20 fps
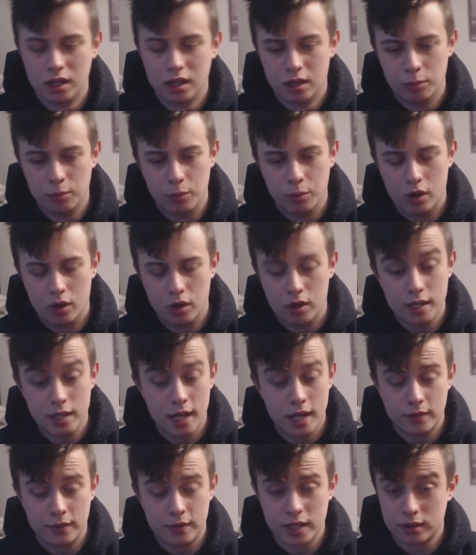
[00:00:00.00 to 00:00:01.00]
But
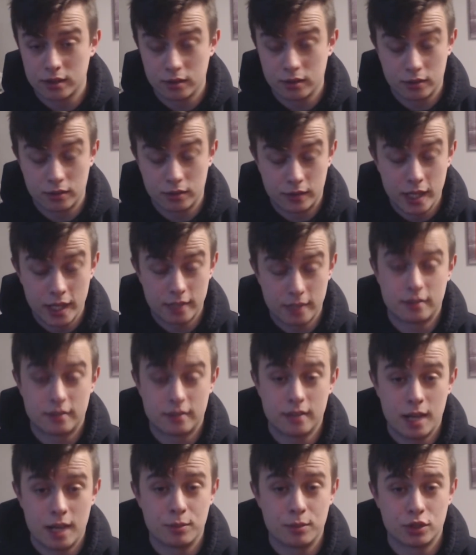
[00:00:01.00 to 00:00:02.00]
yeah, this
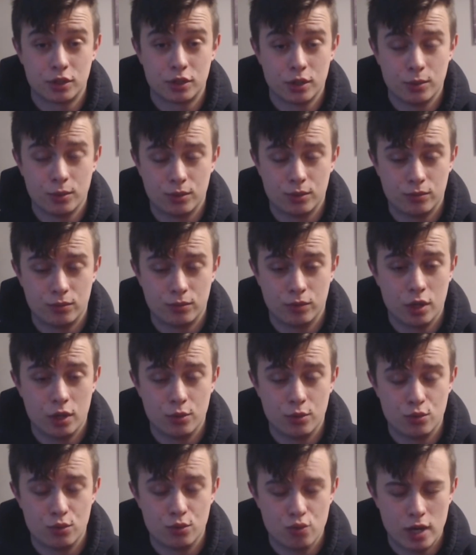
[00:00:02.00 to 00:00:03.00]
episode
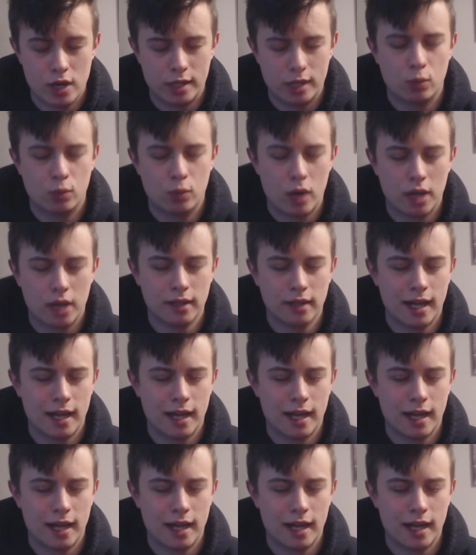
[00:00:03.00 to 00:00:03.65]
flowed really well,